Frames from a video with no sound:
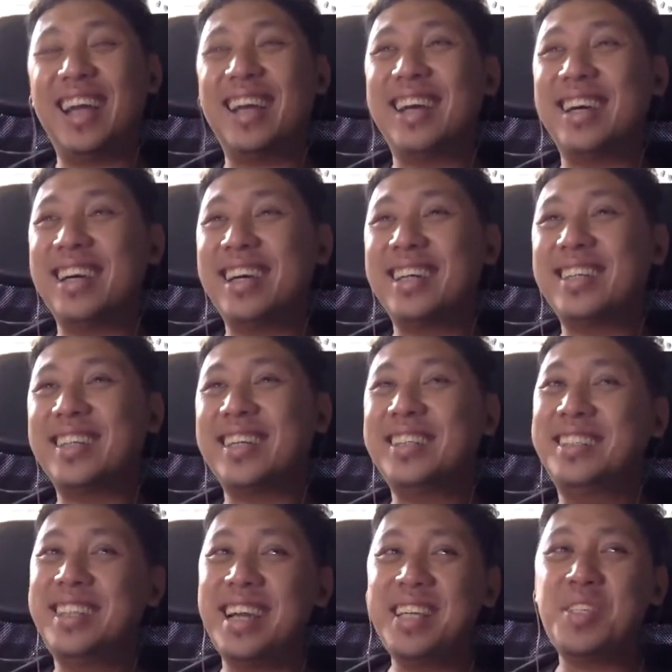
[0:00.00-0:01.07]
I
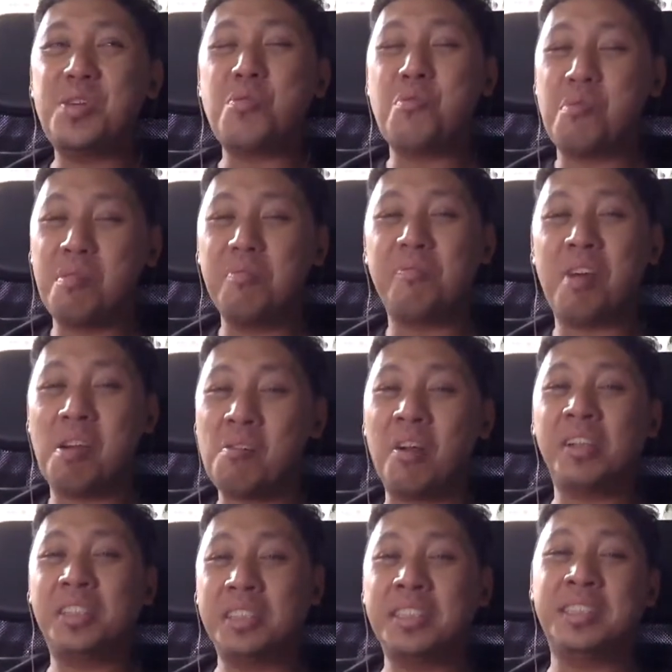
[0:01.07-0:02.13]
guess you will find
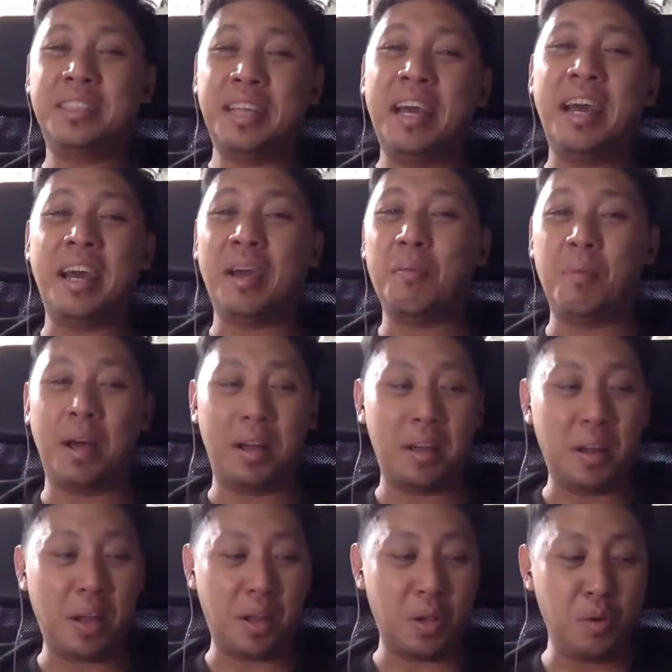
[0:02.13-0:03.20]
Russians there, but
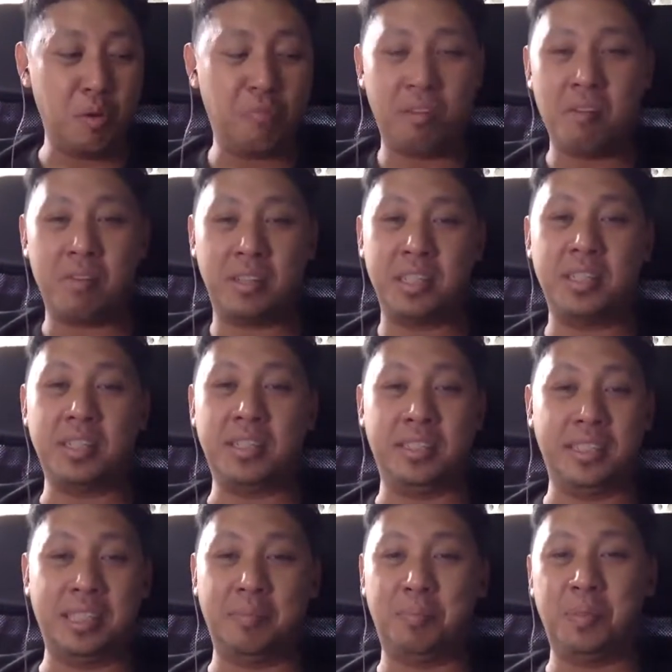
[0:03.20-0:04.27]
like you will find Russians in
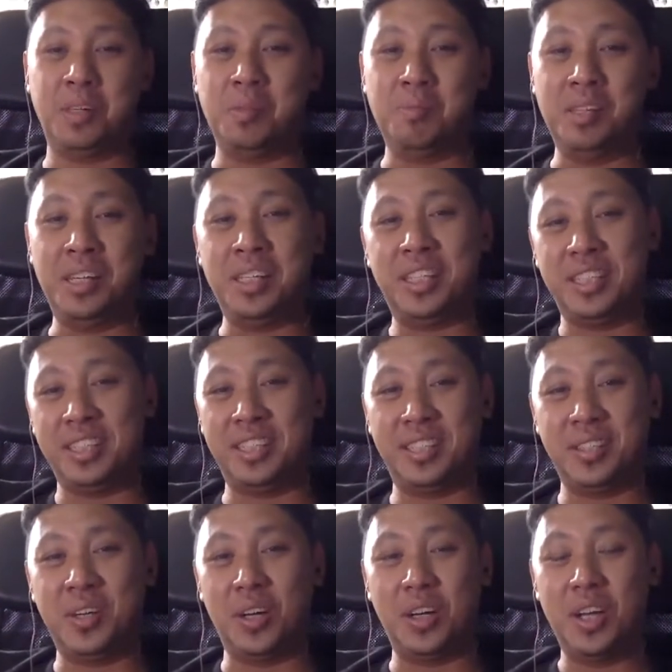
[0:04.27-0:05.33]
Singapore or Malaysia. It's
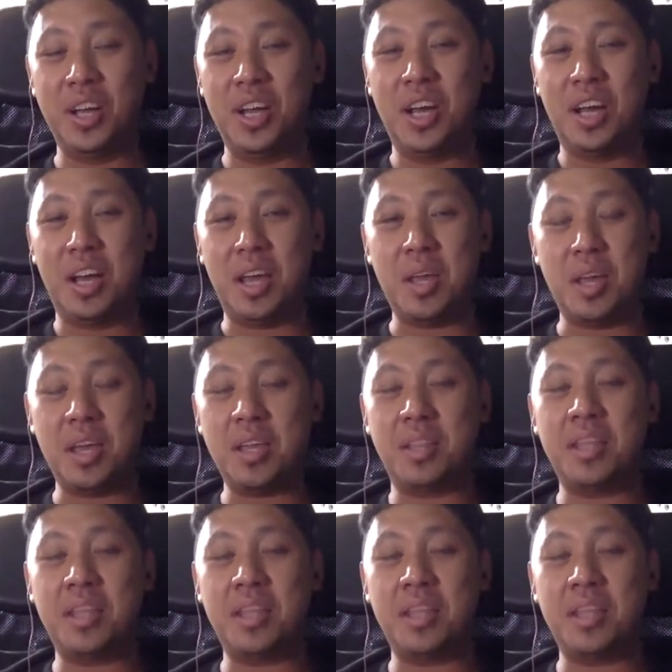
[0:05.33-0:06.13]
not. It